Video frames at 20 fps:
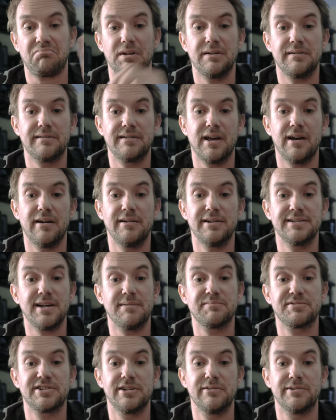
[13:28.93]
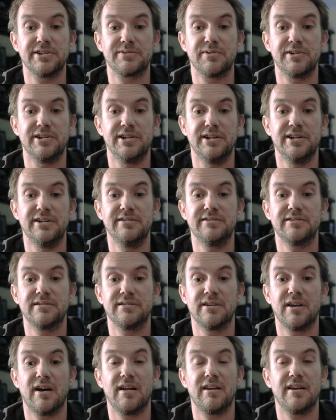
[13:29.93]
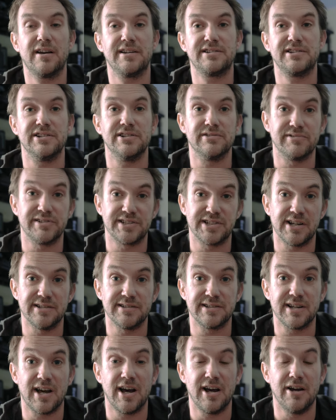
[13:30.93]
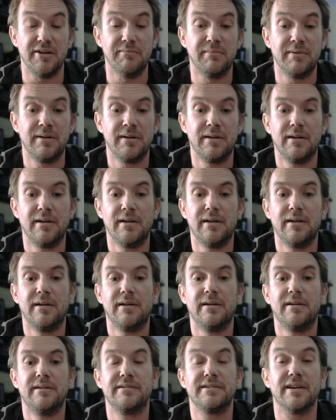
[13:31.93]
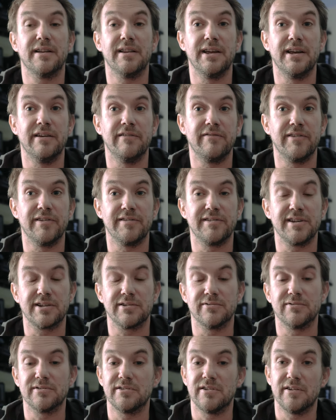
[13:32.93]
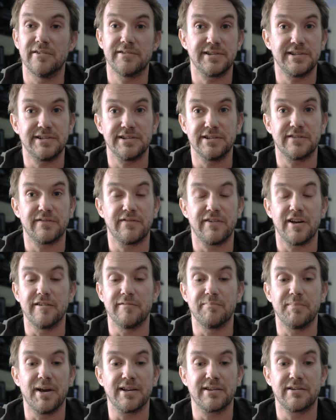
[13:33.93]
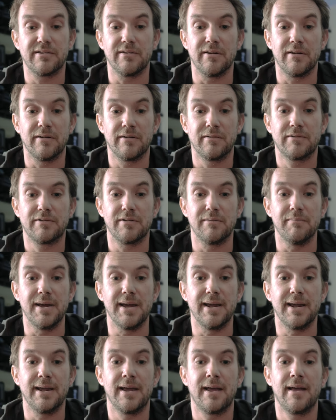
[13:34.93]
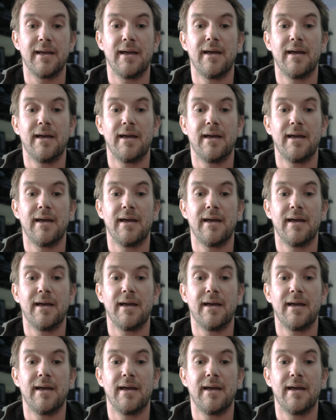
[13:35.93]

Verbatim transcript: So it's up to you which one you use. I like to use Return to Home, so that if the signal's lost, it just flies back to me.